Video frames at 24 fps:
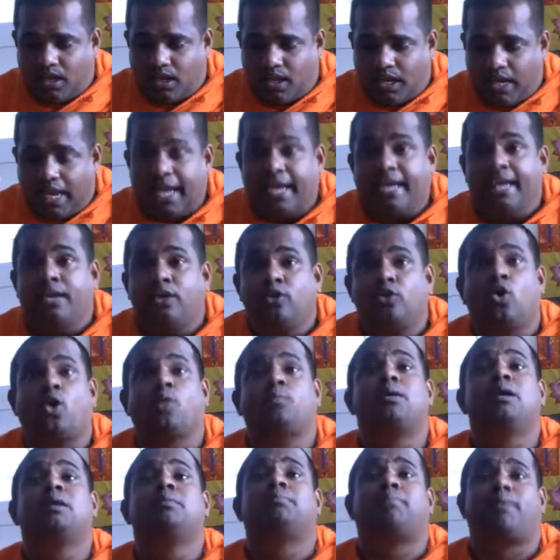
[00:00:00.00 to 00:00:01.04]
Eight
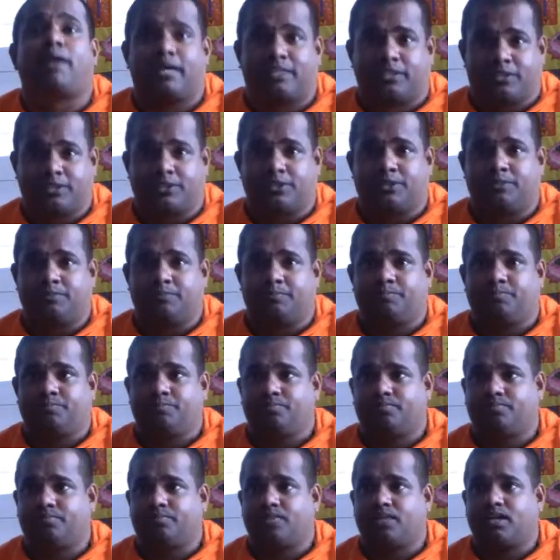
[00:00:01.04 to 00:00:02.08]
Noble Path.
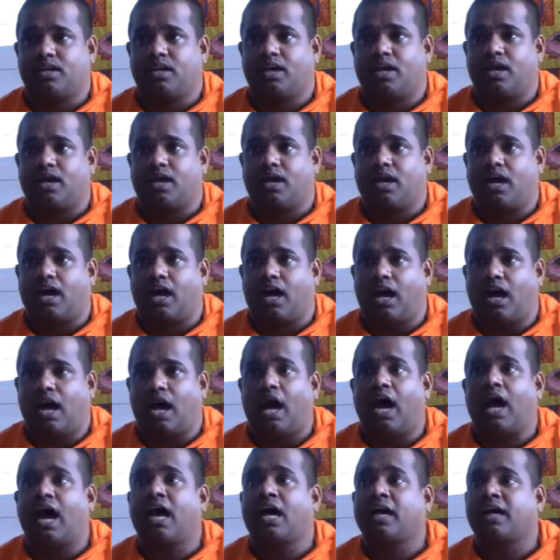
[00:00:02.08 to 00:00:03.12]

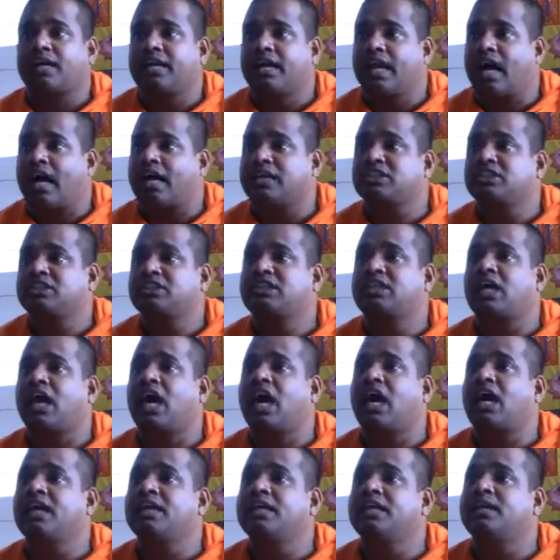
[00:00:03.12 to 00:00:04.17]
Arya
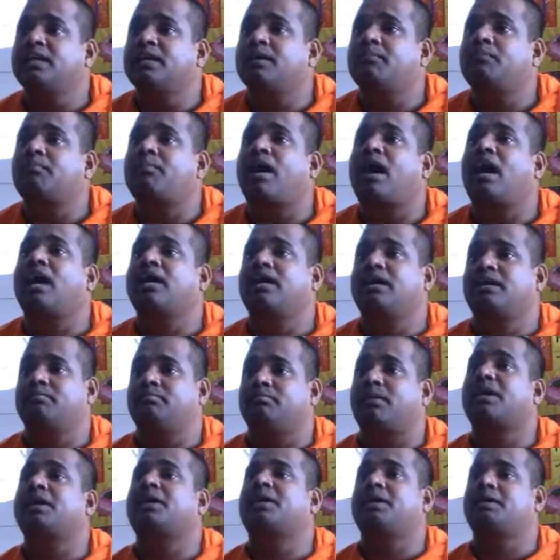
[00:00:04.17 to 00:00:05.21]
Ashtangika
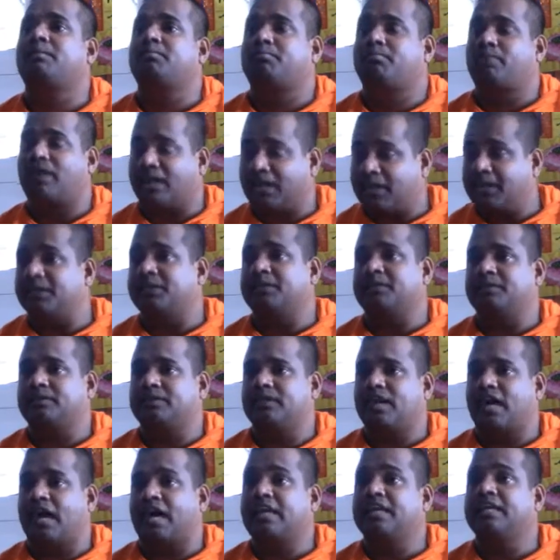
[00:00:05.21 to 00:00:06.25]
Magga.
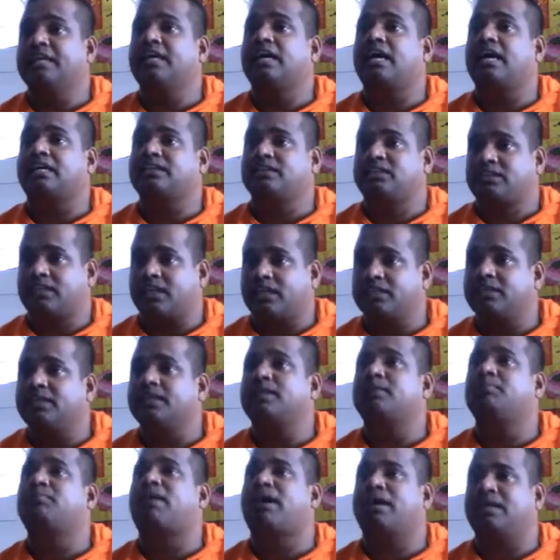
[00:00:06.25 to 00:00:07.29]
Arya
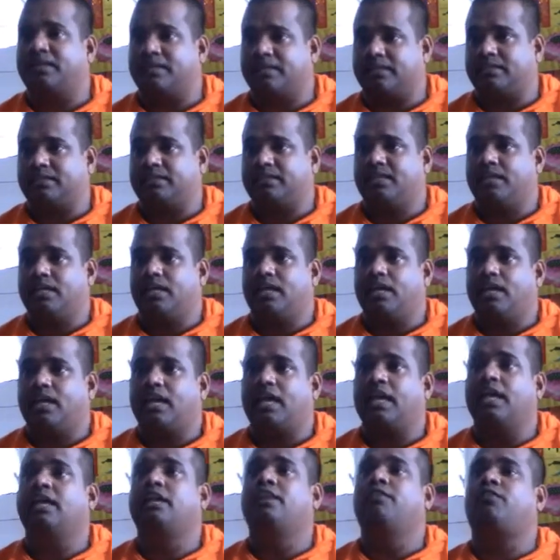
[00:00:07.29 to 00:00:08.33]
Ashtangika Magga.
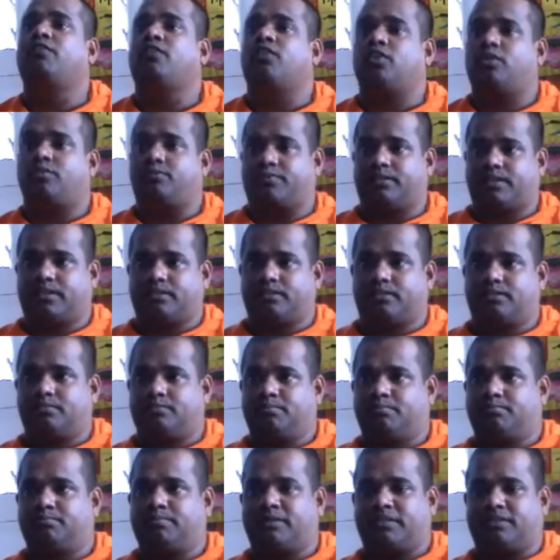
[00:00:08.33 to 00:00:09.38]
Eightfold path.
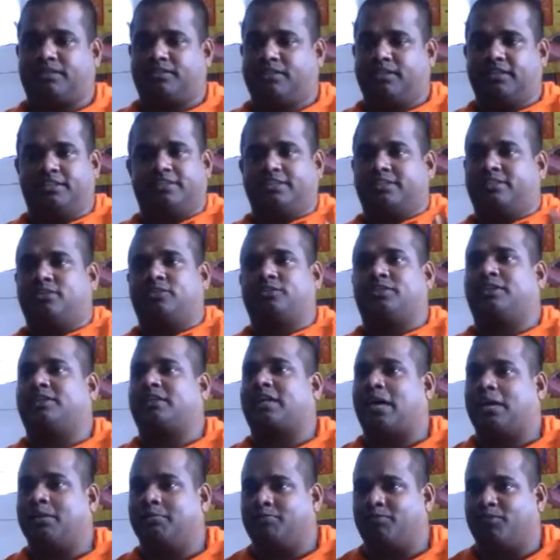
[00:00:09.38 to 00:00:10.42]
But this is not the
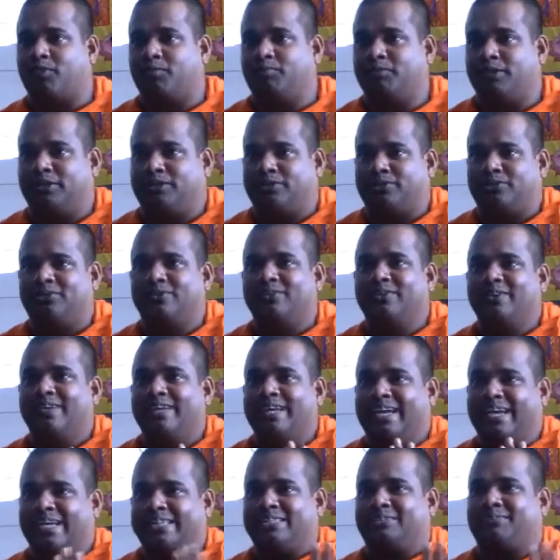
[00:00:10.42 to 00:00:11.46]
time for me to
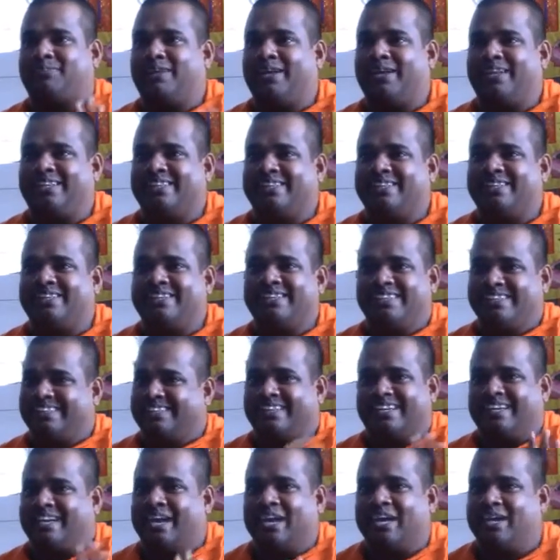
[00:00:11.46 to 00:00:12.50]
explain
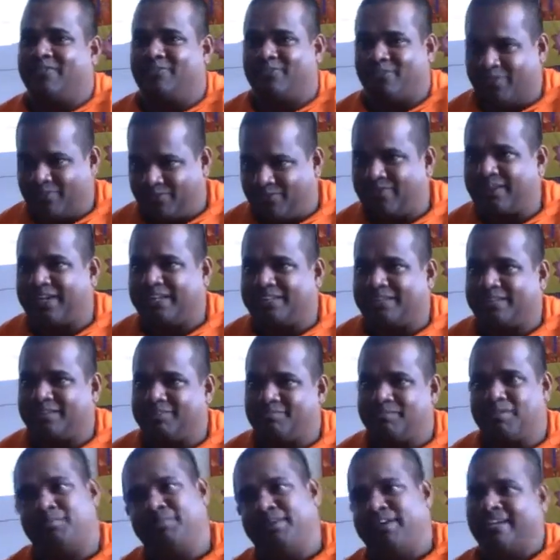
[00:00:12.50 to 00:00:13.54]
that eightfold path.
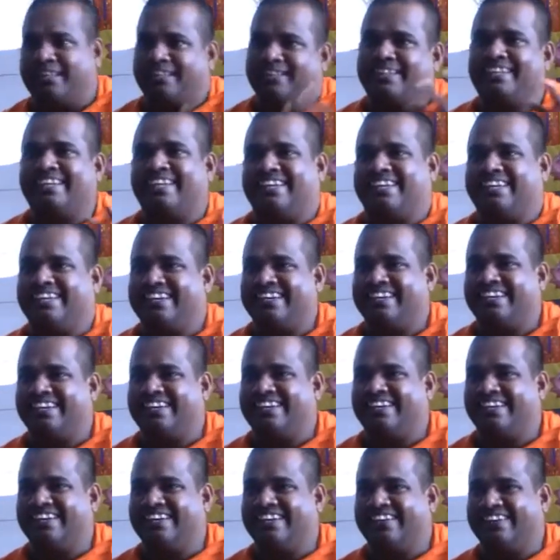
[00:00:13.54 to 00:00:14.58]
Maybe another day.
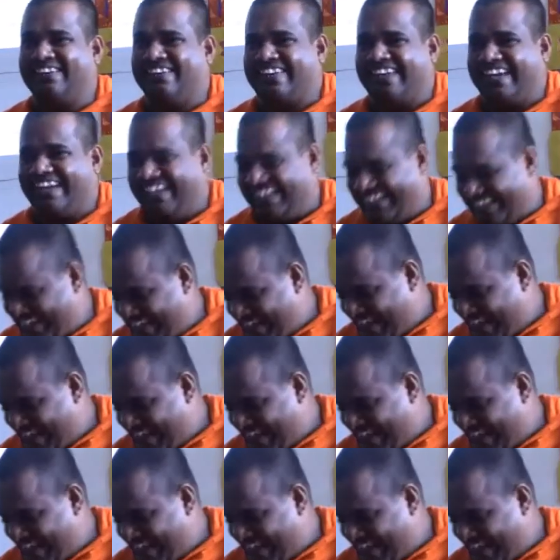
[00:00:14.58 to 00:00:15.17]
Okay?